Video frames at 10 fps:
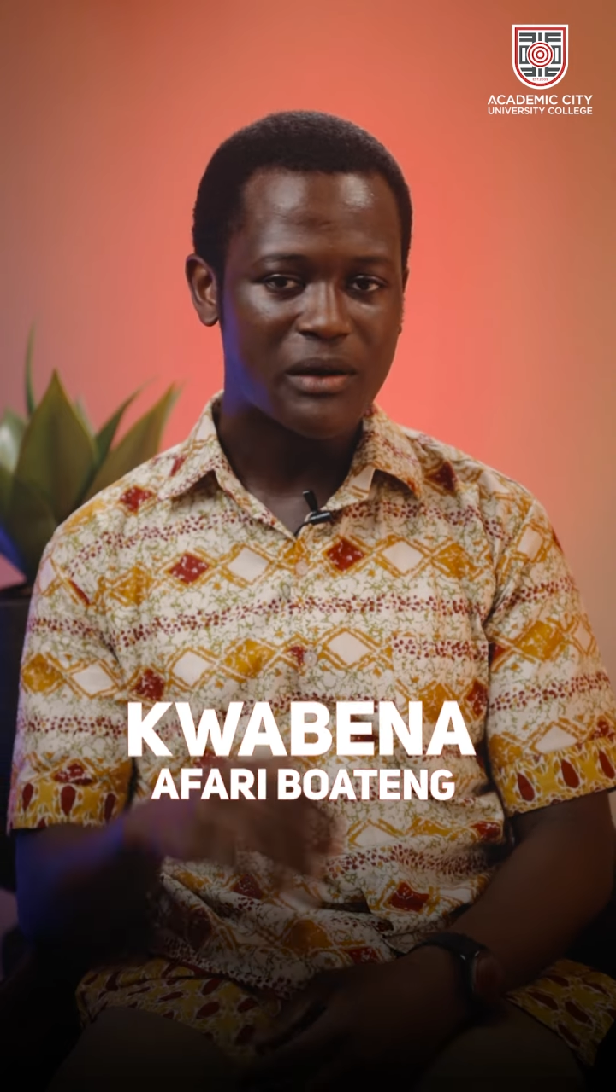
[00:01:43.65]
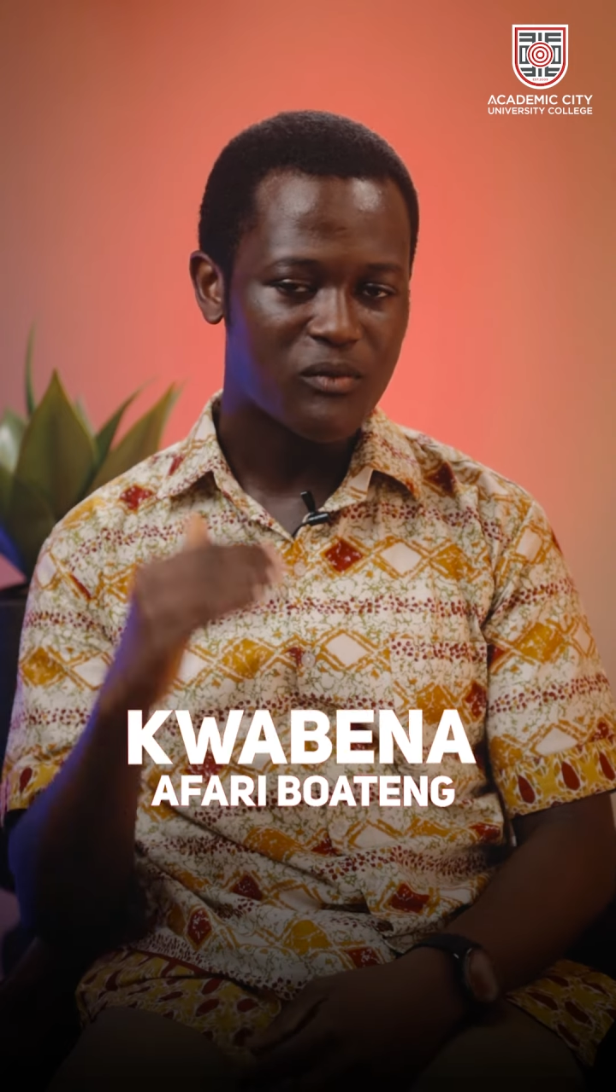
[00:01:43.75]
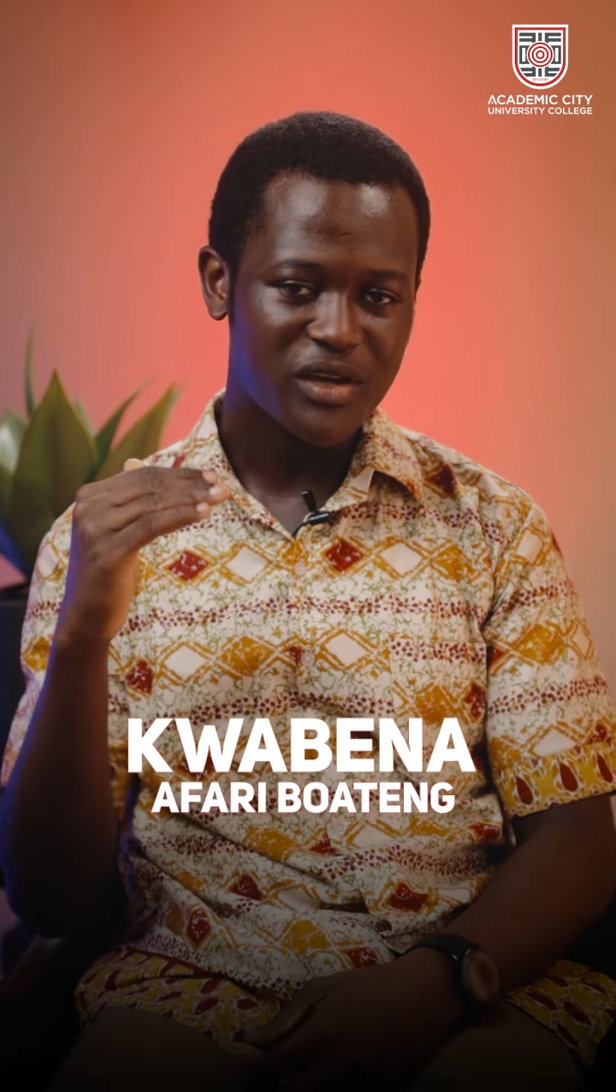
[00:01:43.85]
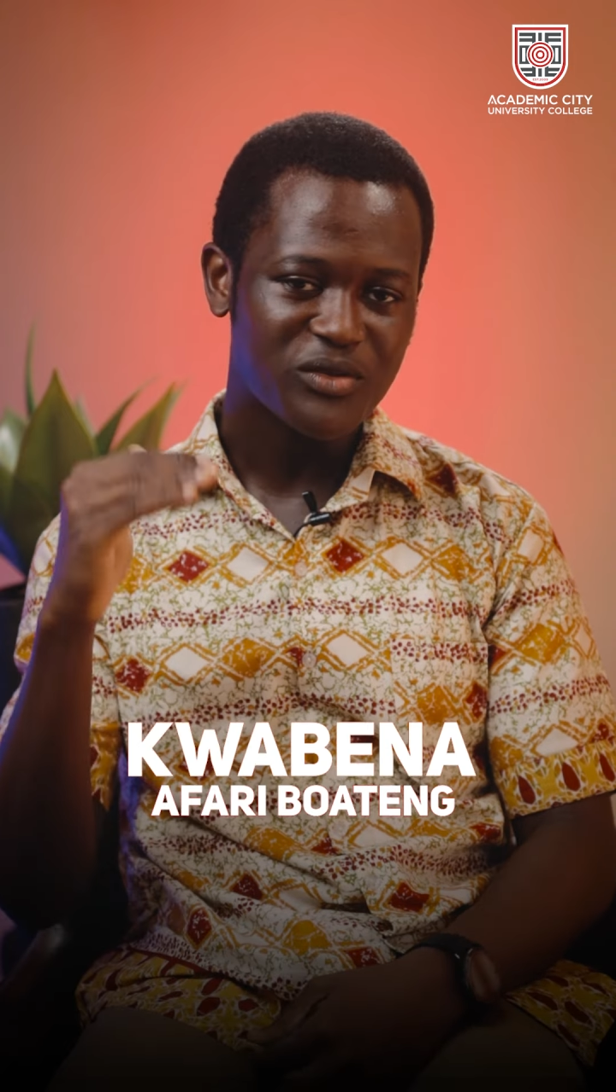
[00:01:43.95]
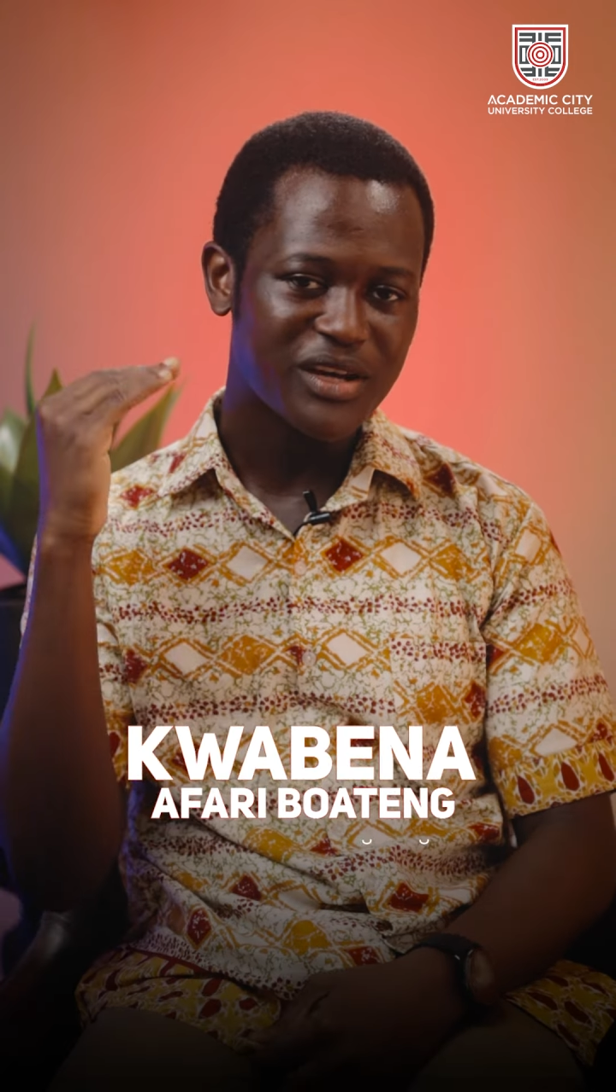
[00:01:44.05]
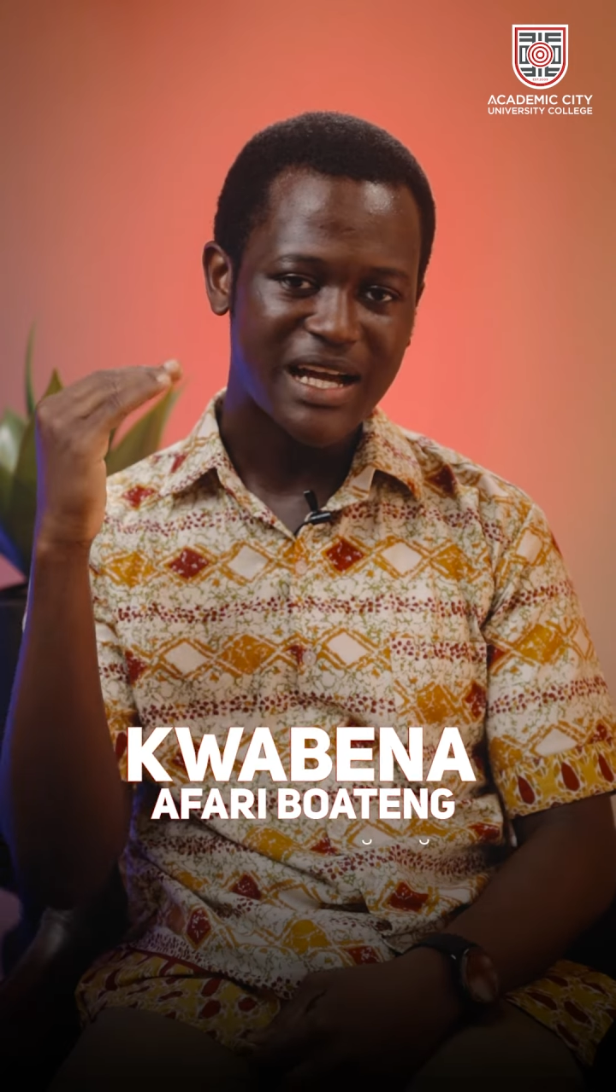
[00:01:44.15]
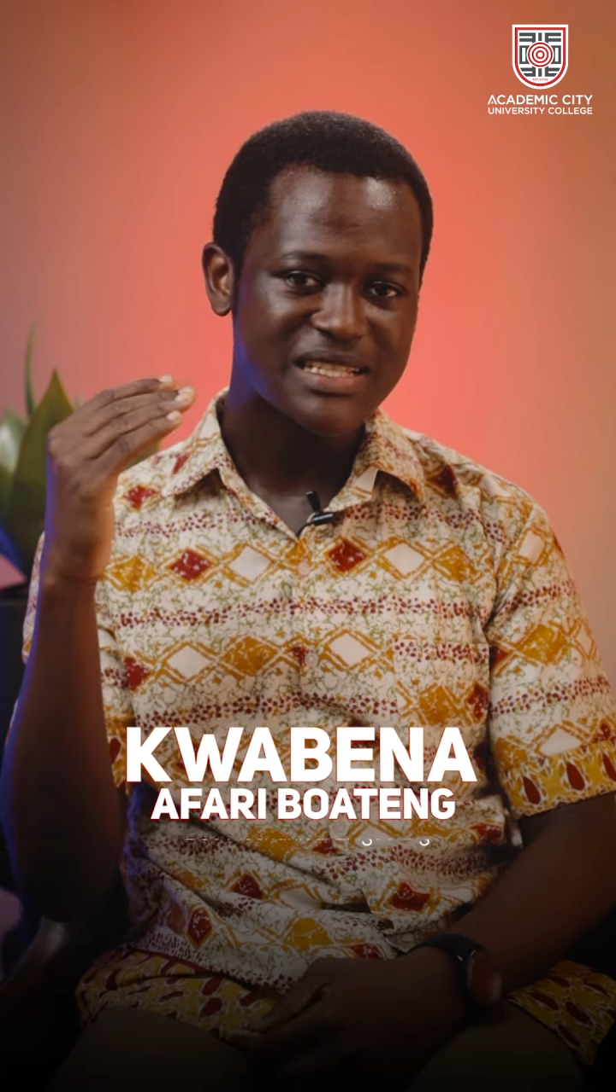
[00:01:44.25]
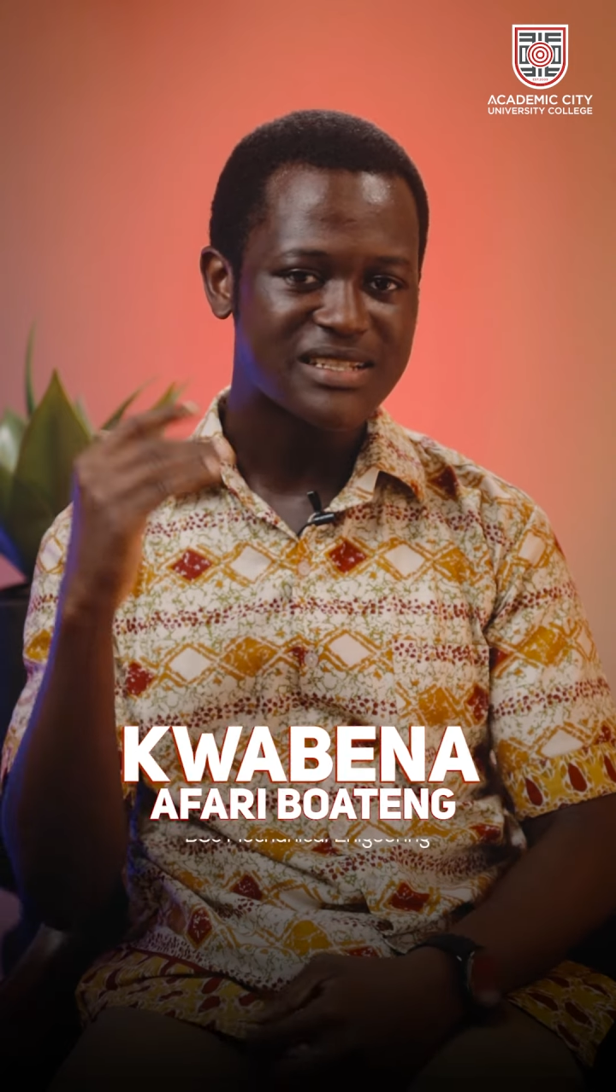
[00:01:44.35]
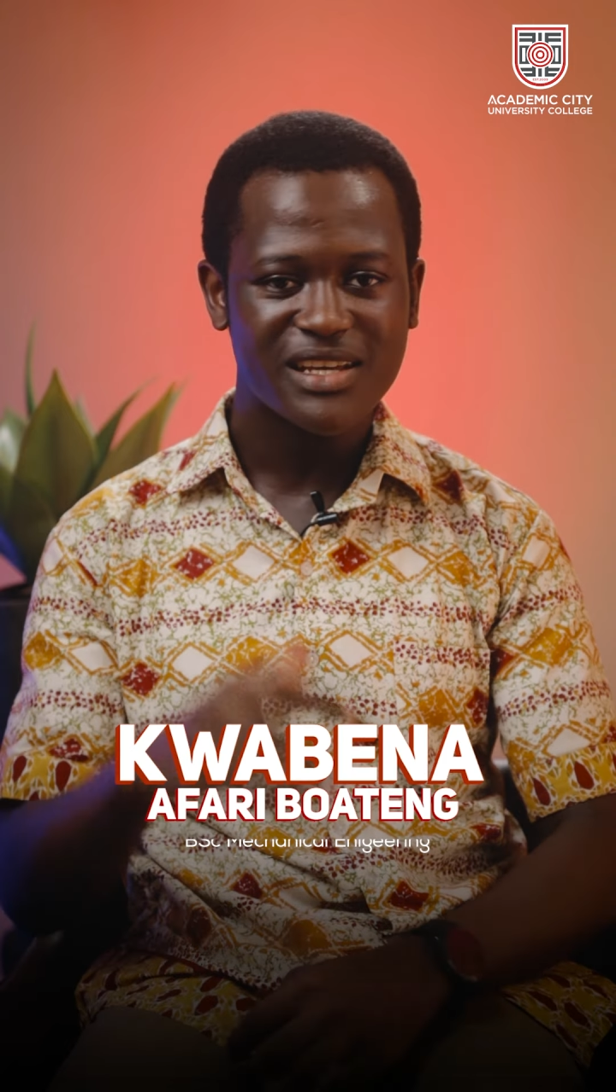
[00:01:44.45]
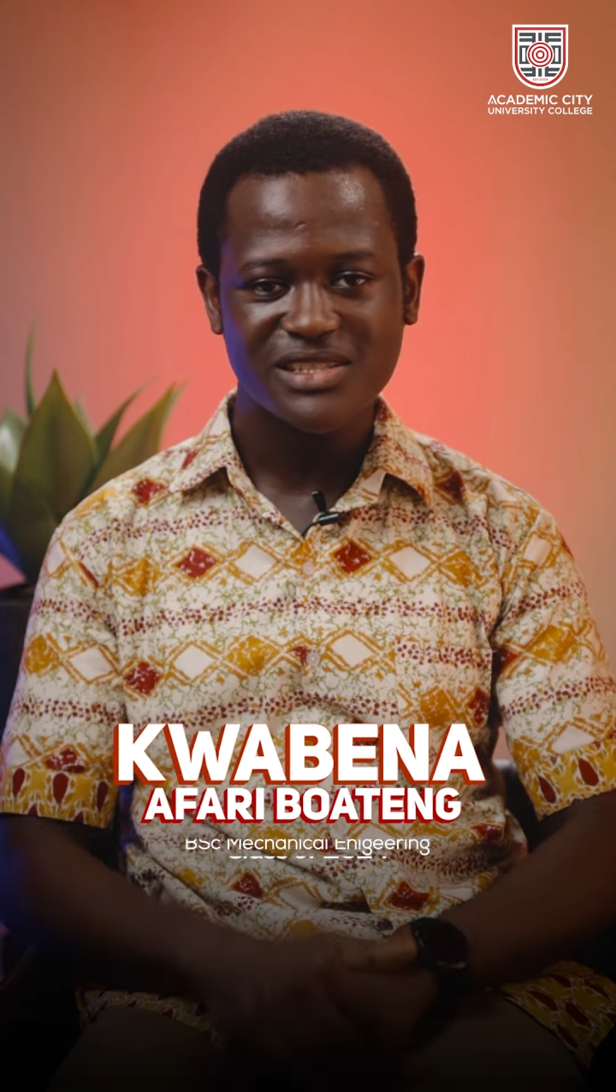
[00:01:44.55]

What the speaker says: working on cutting